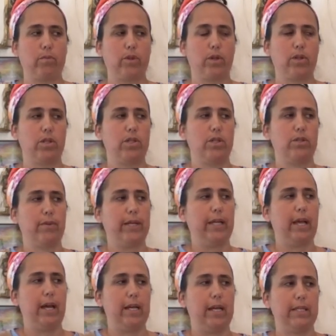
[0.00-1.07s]
just
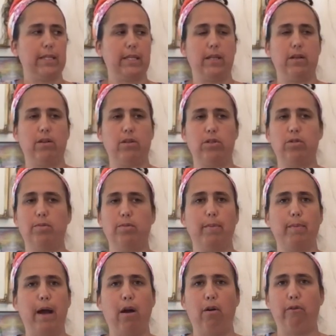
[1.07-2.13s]
realize that you're super
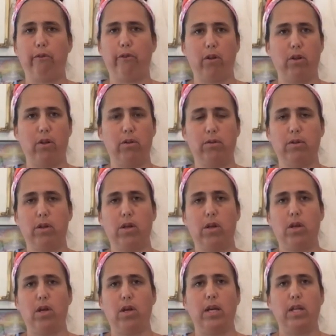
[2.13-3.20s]
powerful
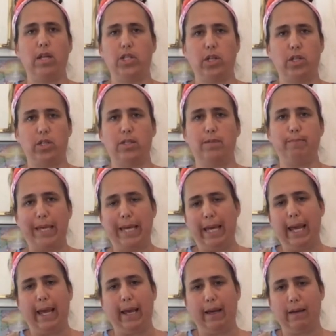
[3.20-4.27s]
in just
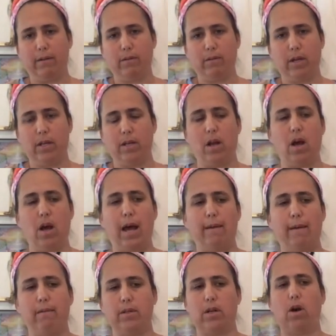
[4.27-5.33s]
being, and not
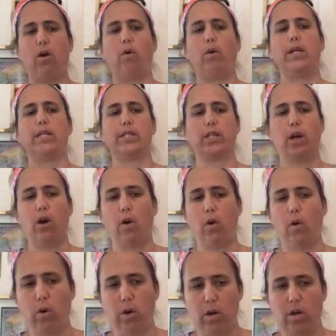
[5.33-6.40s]
having to always
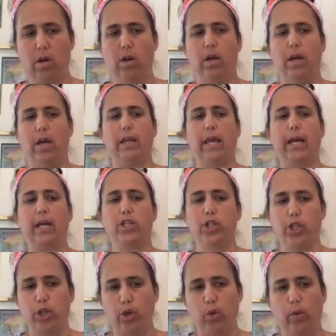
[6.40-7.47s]
go and like
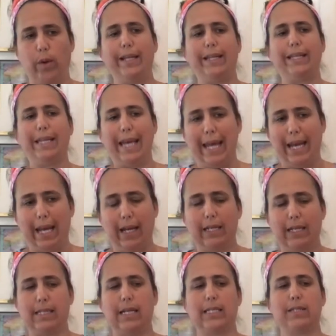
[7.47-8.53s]
do and get it,
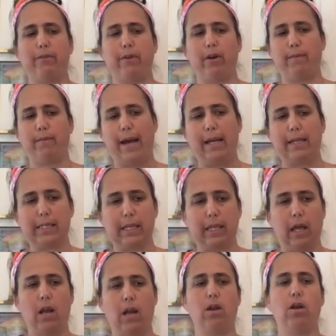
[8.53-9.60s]
because that's a very
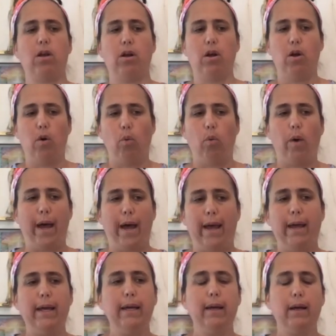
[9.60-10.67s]
masculine
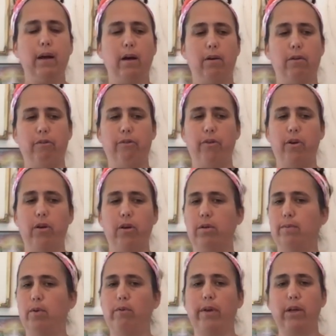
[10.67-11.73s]
way of
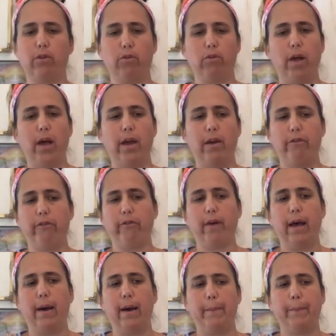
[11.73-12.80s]
moving through life.
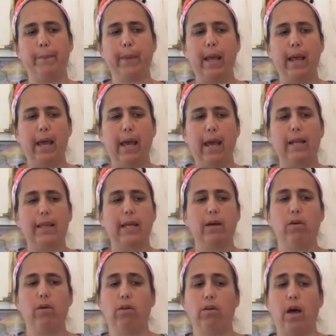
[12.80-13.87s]
And I
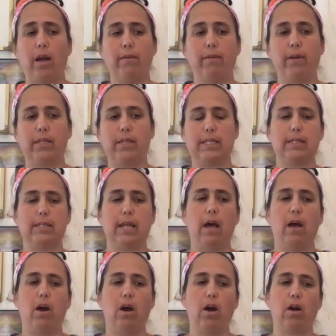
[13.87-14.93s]
think a lot of us that
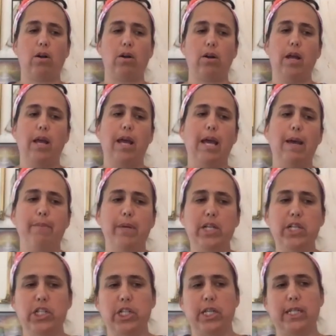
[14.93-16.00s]
are
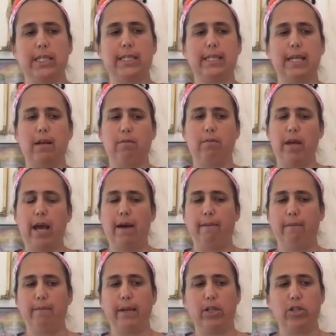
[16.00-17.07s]
ambitious and we
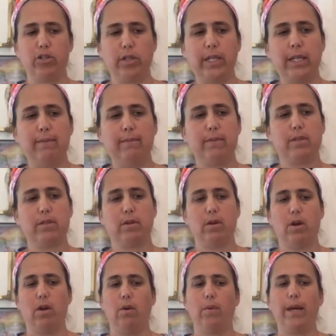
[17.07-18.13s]
have big dreams,
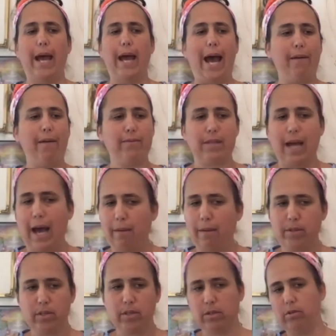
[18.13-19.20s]
we have to
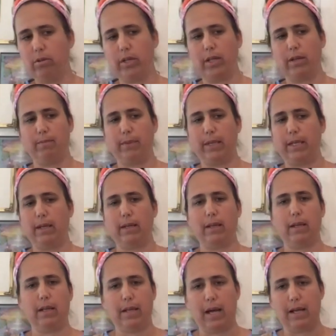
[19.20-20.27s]
absolutely be
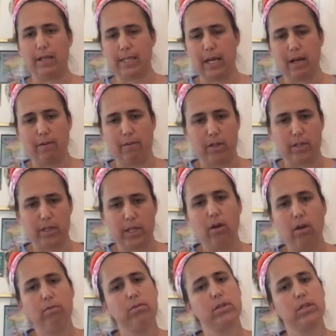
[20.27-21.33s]
in that side of
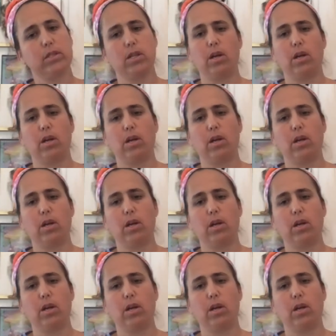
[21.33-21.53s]
ourselves.